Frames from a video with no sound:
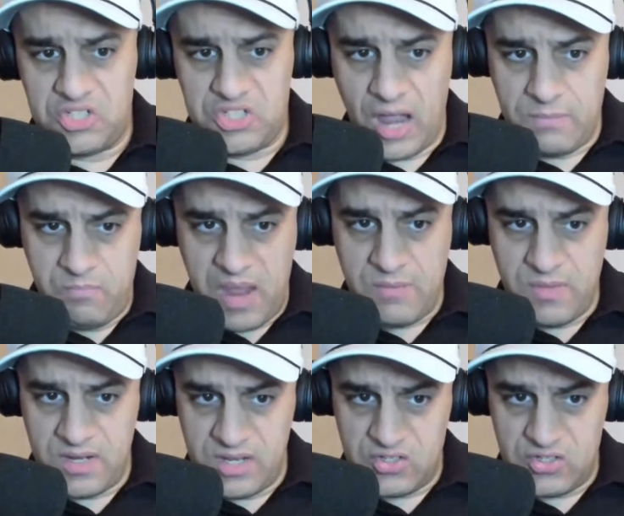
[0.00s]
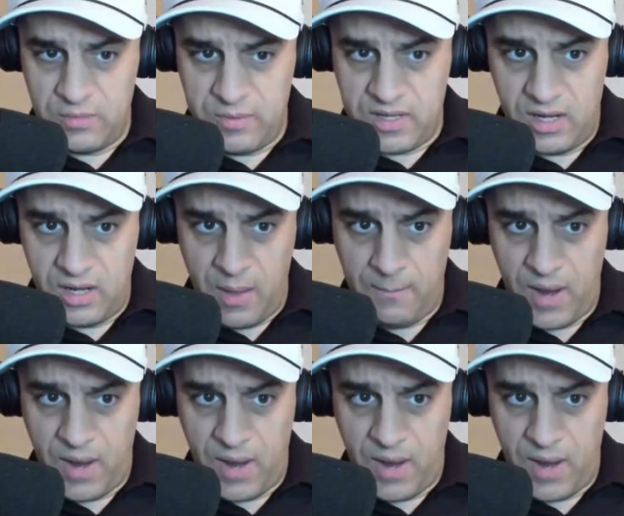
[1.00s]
Rashad Bateman is starting to become